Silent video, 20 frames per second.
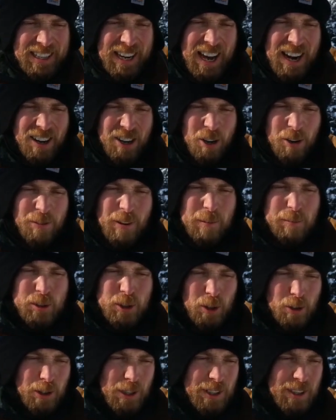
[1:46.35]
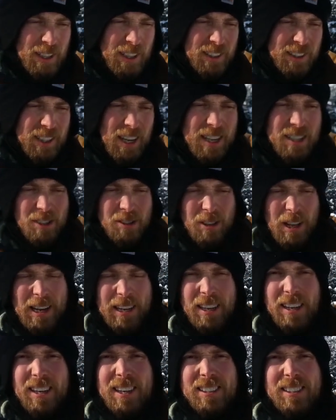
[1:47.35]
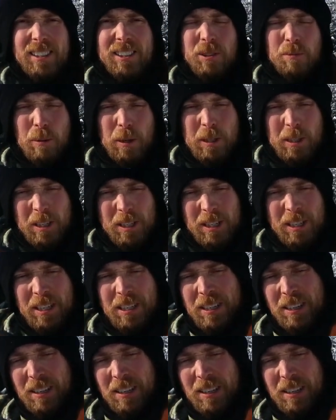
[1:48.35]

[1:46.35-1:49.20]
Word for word: I don't know if I'm sold on this. I do like it because it's spongy.